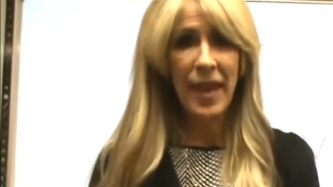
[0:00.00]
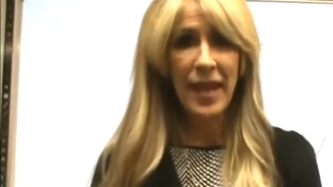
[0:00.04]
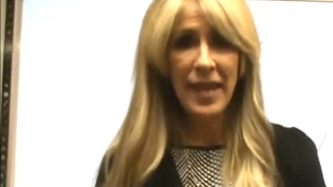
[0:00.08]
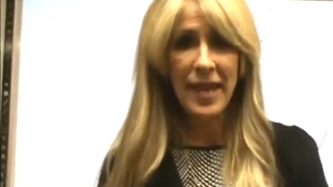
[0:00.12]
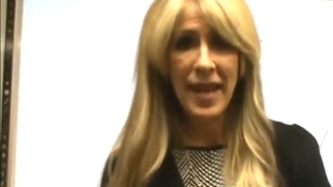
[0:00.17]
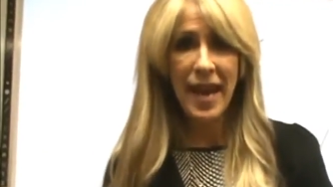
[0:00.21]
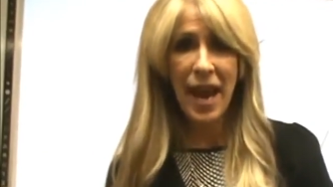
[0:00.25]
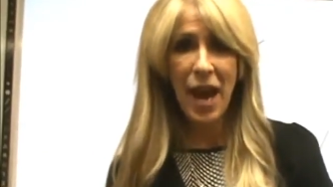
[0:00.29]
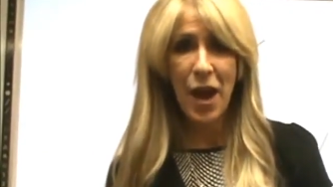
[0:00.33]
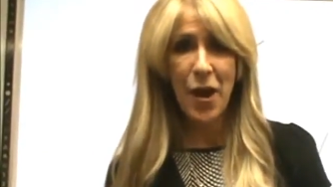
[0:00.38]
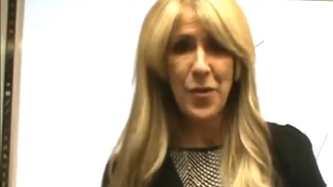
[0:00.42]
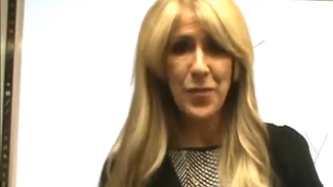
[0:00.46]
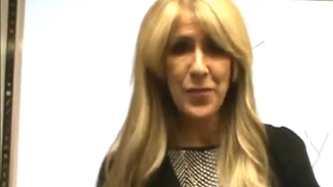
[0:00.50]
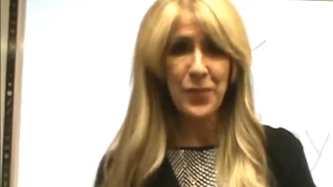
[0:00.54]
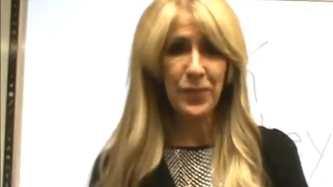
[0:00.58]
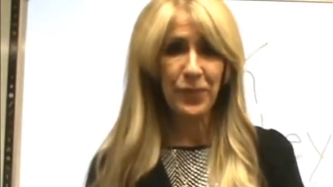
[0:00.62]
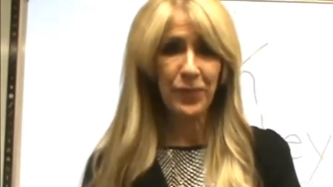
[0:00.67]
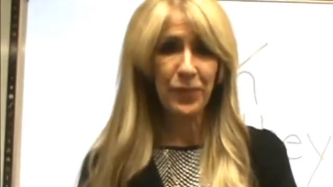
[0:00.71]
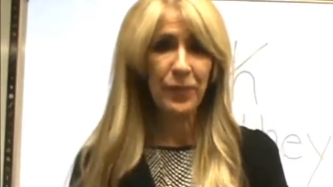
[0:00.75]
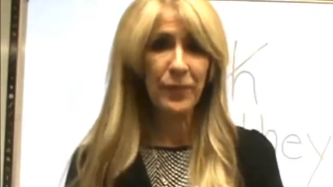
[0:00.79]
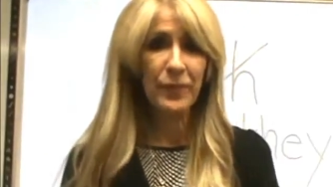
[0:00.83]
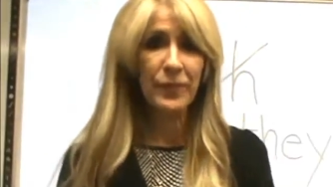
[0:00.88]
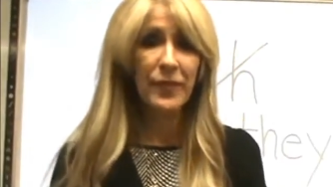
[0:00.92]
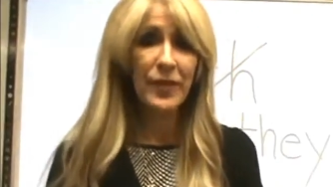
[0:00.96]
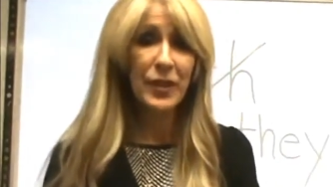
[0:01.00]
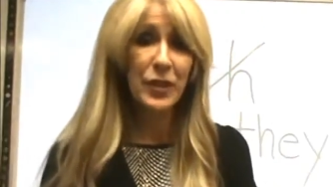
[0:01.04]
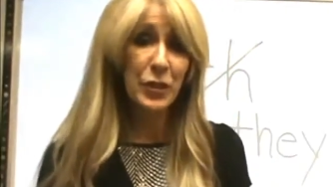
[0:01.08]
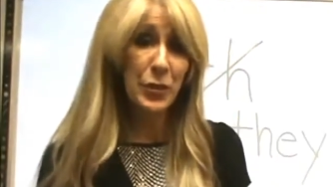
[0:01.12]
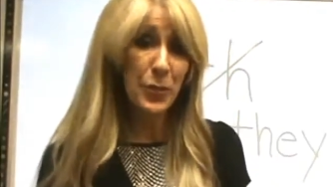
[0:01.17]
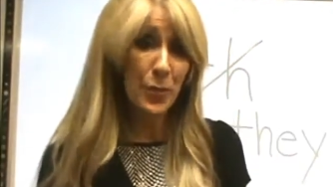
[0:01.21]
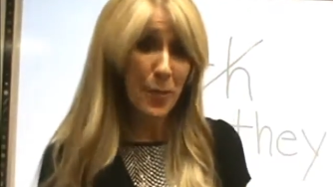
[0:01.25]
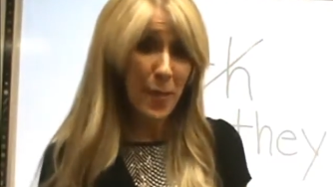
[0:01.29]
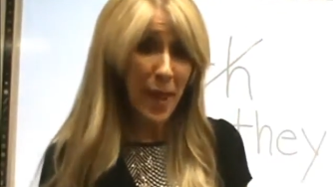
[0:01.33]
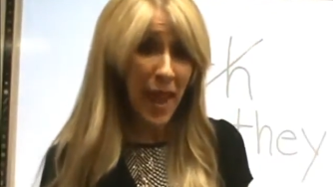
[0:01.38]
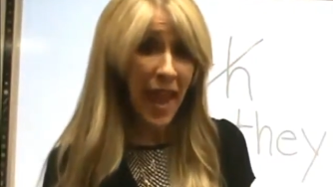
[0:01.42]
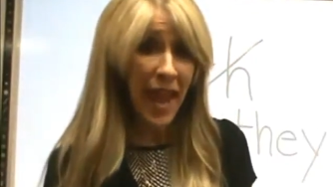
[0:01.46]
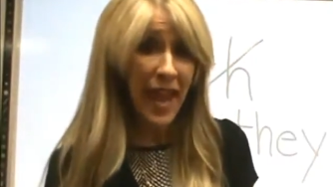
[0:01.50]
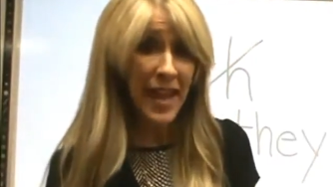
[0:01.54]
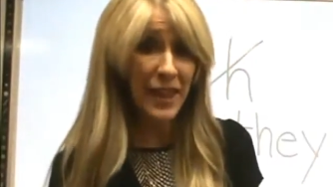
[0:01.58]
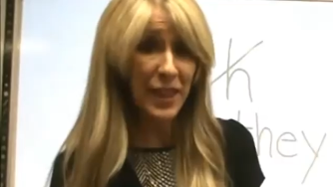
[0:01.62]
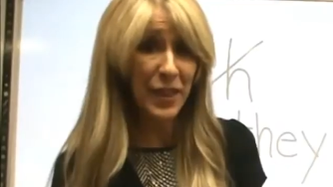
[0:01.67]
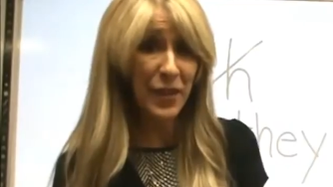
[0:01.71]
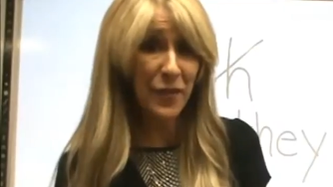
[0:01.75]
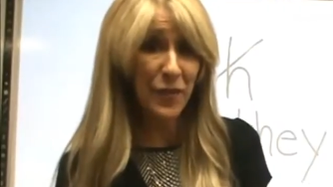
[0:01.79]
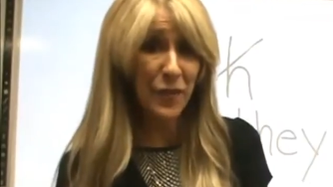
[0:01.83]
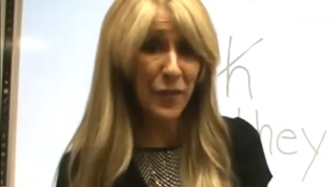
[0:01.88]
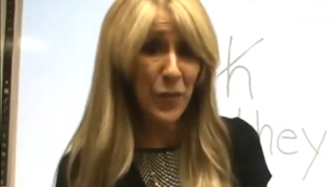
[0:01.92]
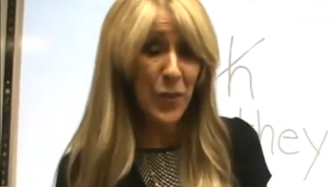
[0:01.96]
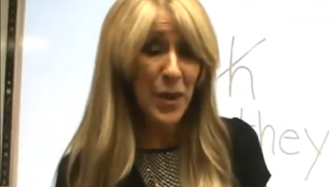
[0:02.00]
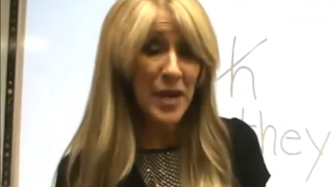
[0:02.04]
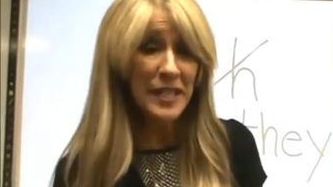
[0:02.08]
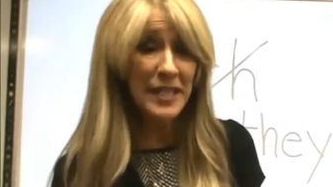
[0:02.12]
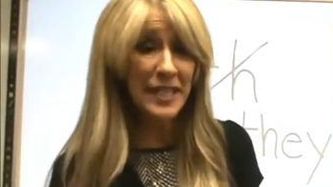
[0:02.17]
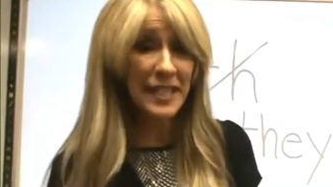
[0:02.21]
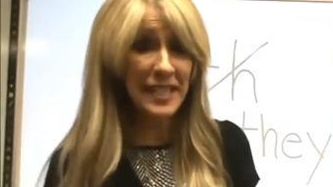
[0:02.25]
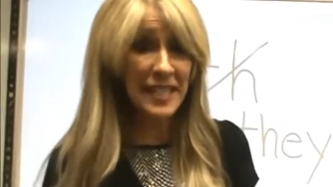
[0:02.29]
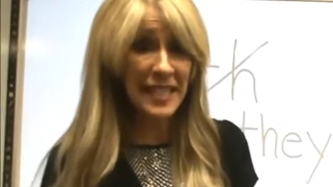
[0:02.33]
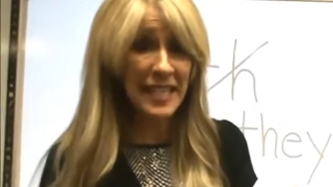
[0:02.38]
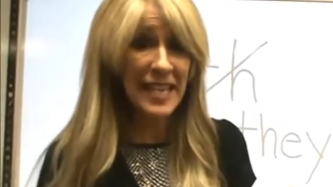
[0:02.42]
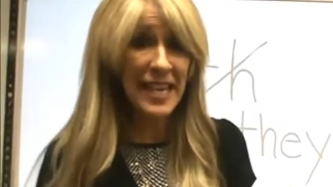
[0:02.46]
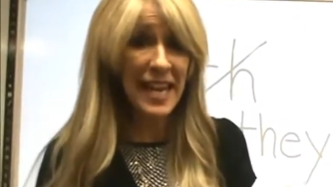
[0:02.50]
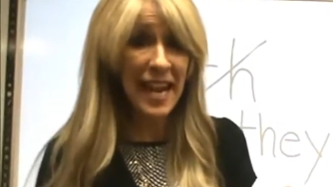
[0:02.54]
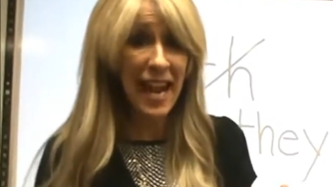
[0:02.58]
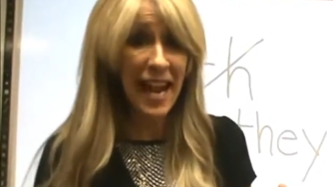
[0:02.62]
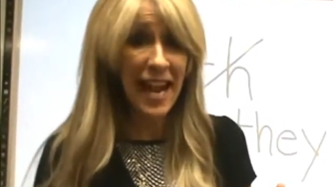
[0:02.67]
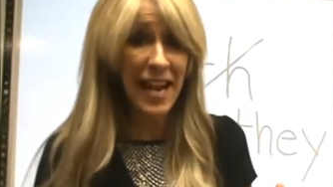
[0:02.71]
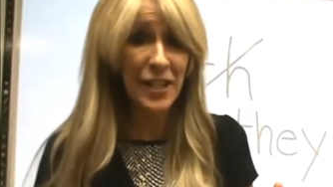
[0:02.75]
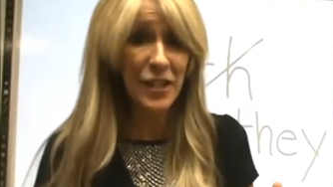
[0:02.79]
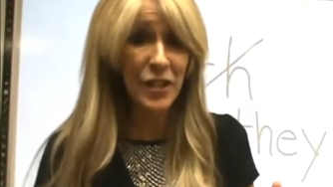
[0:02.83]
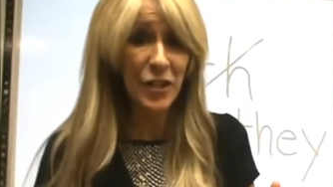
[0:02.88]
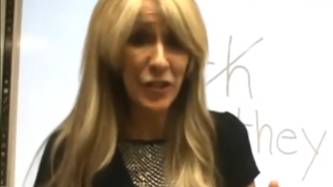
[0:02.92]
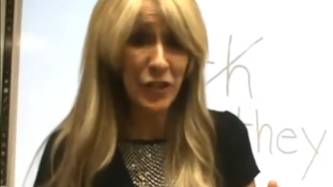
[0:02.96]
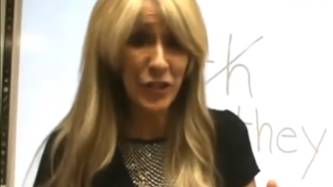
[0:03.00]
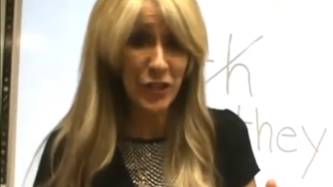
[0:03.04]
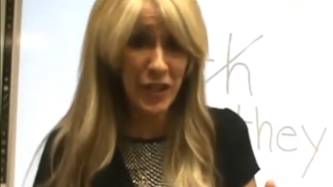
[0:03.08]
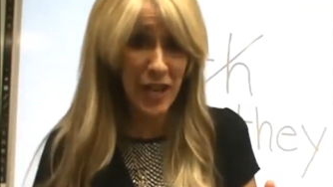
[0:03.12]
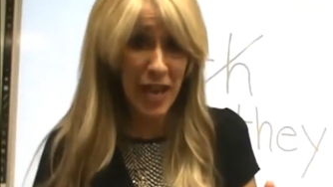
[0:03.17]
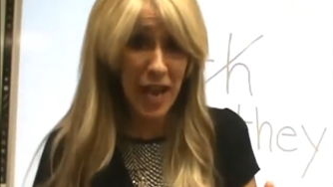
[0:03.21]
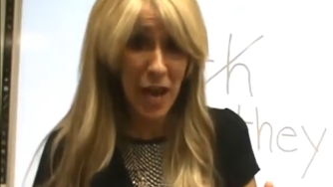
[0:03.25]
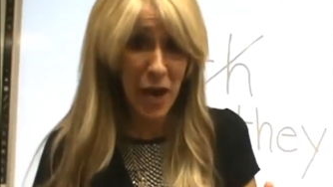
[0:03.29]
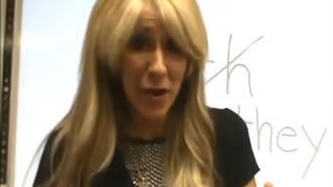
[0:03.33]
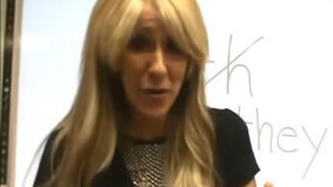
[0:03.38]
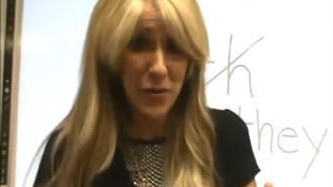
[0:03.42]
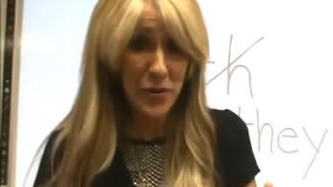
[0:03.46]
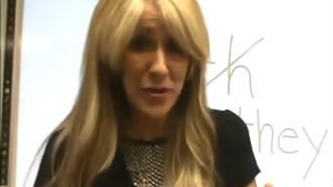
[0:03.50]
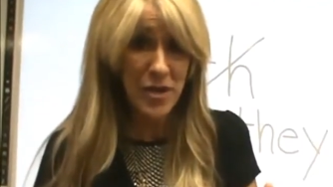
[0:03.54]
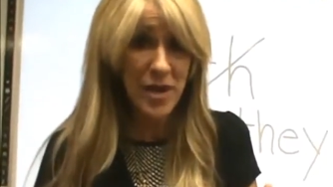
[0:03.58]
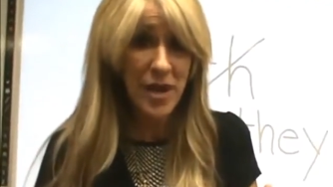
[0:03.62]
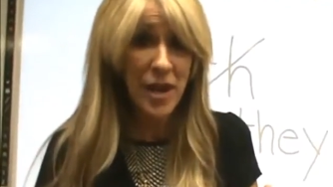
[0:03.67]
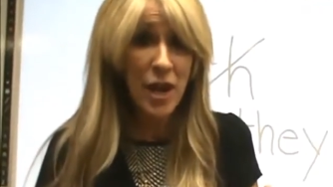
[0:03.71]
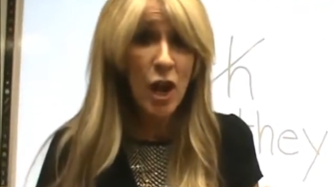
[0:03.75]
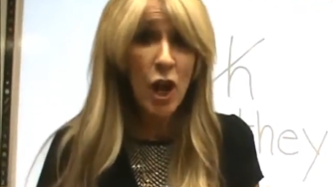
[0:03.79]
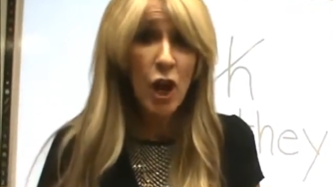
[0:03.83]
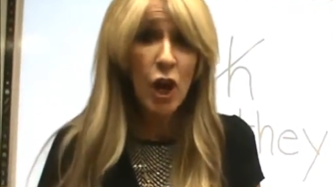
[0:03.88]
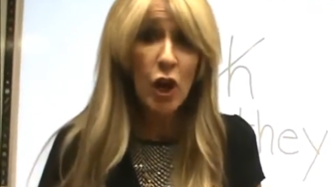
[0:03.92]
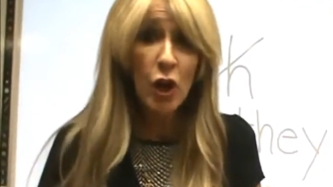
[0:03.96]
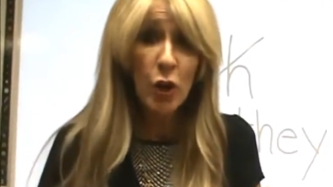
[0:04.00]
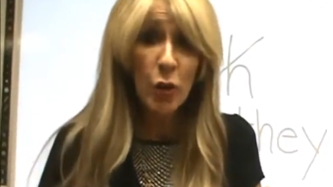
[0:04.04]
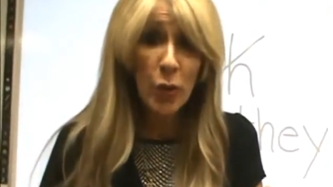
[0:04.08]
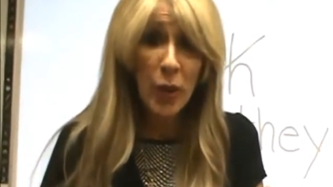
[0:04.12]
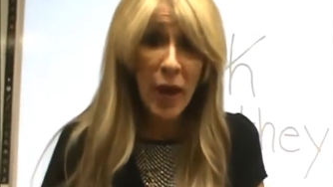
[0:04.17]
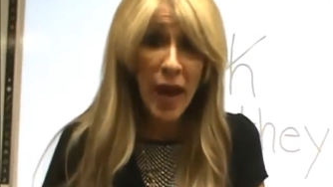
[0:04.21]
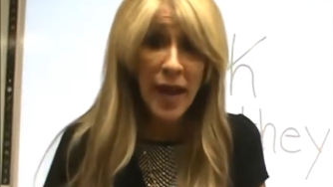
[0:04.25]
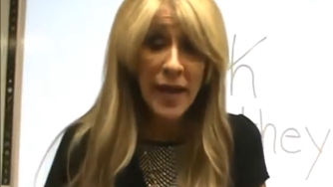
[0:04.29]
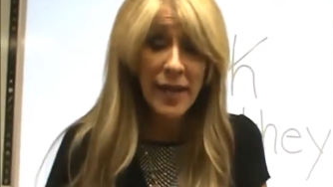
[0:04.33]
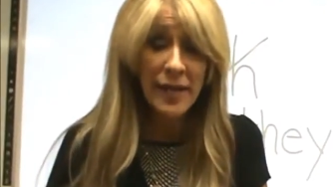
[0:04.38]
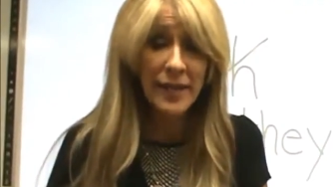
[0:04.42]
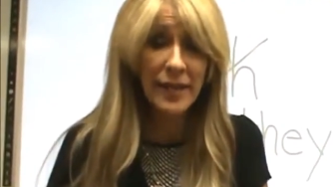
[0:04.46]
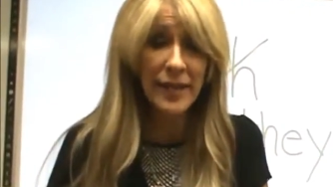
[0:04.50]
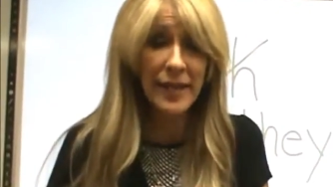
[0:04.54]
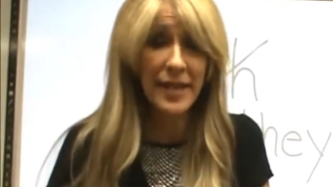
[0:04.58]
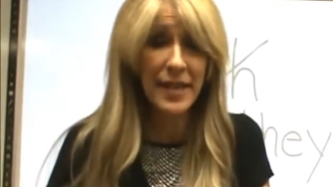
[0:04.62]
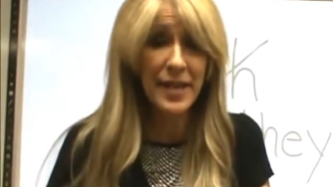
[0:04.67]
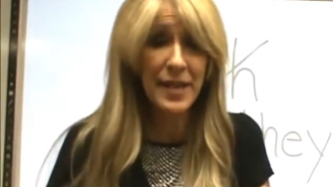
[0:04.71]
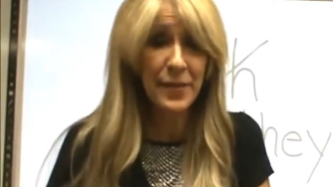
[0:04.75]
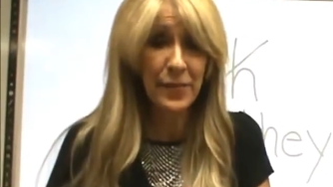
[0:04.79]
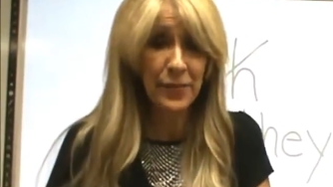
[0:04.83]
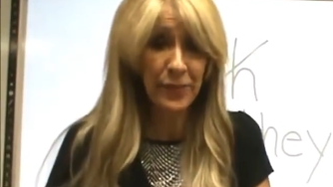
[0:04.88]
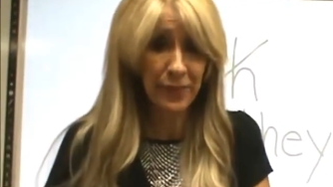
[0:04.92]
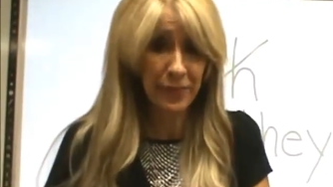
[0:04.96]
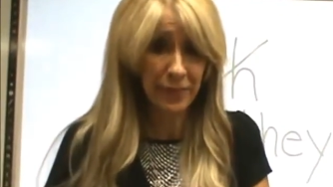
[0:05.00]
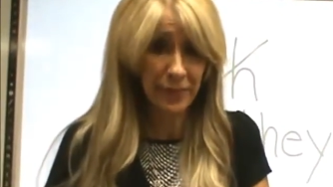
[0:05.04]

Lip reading: Now, to make the voiced TH sound correctly,